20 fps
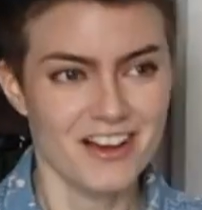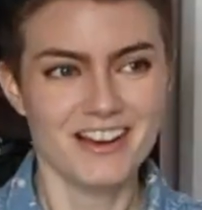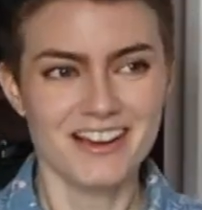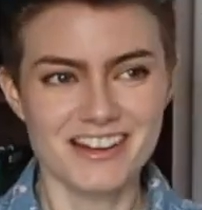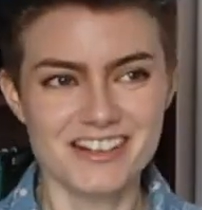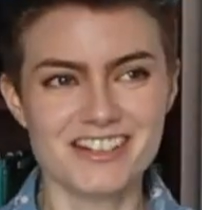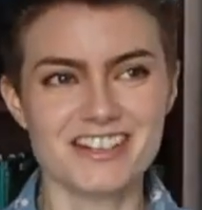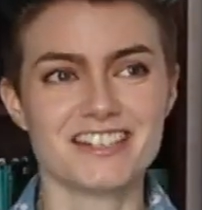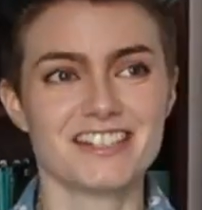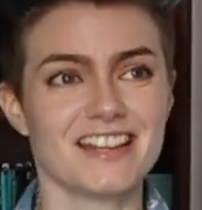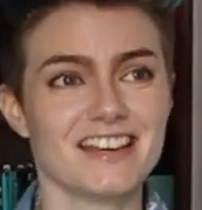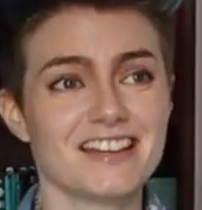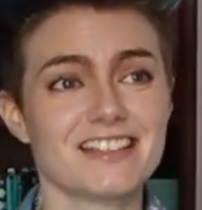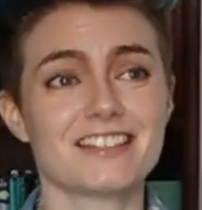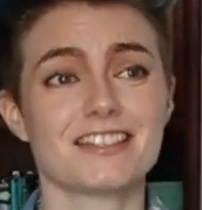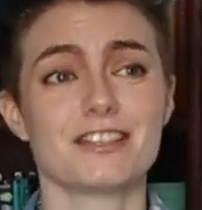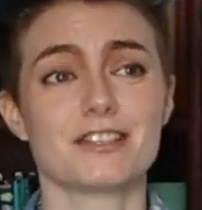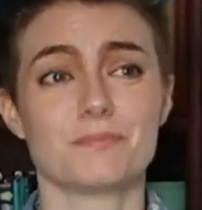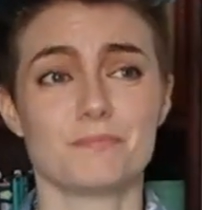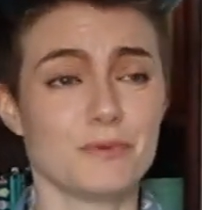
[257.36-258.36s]
She takes
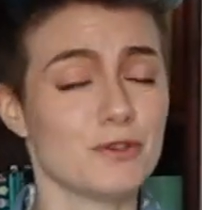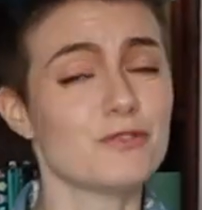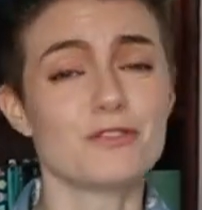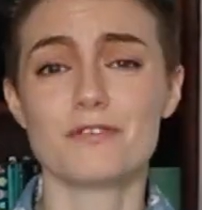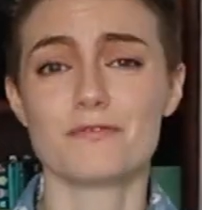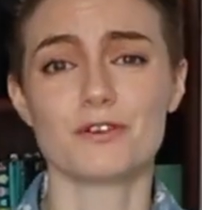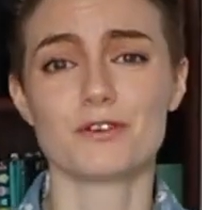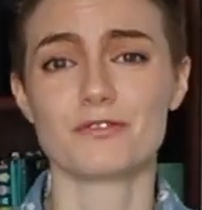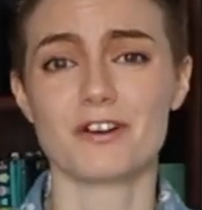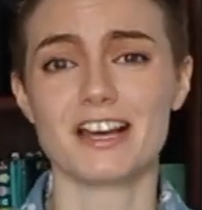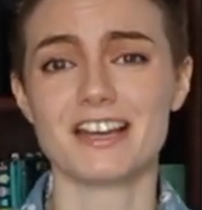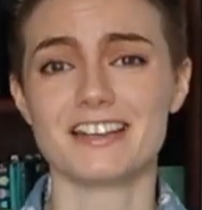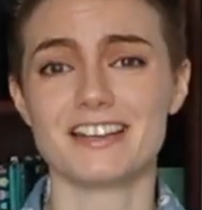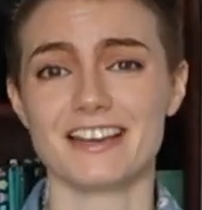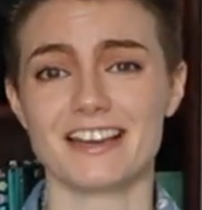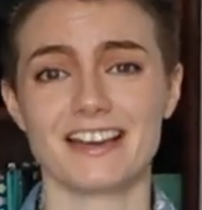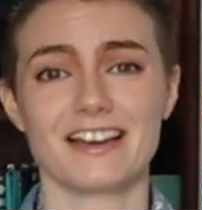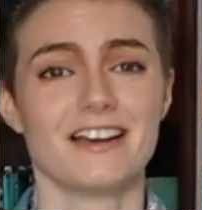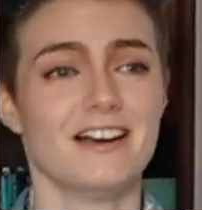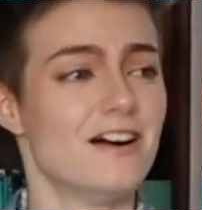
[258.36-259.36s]
this beautiful
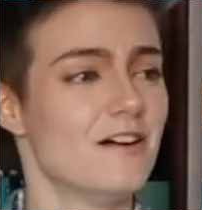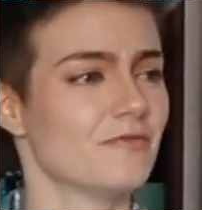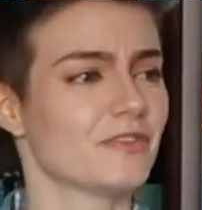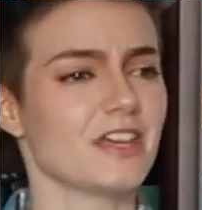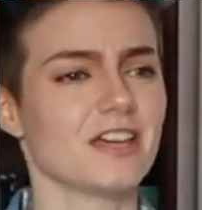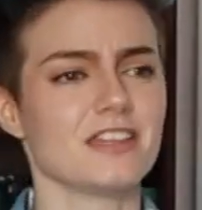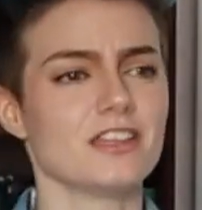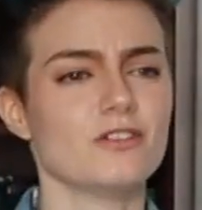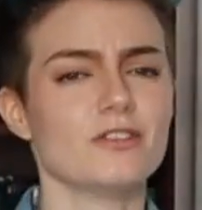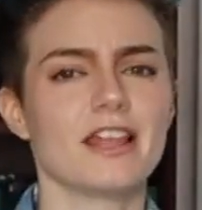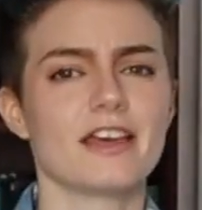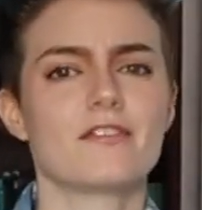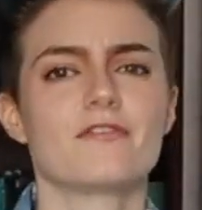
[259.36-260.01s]
writing that you